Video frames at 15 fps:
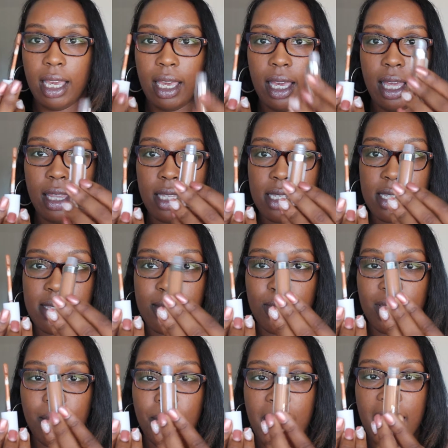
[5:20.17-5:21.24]
And this is
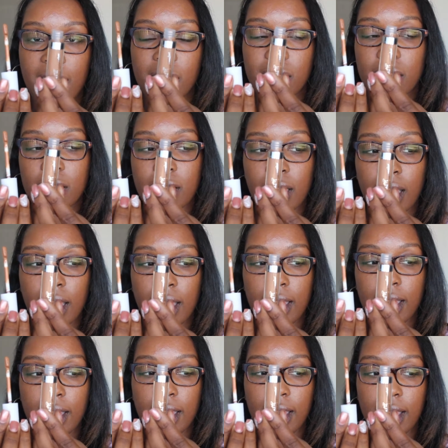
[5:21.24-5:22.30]
what the package looks
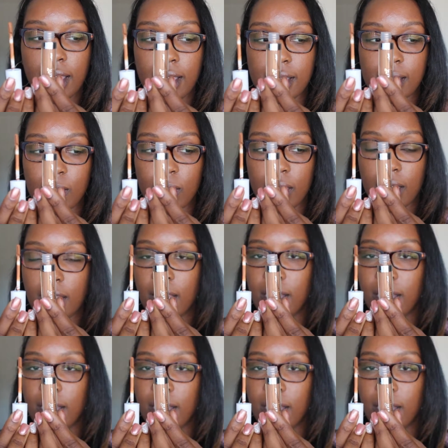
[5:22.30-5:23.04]
like. This is what the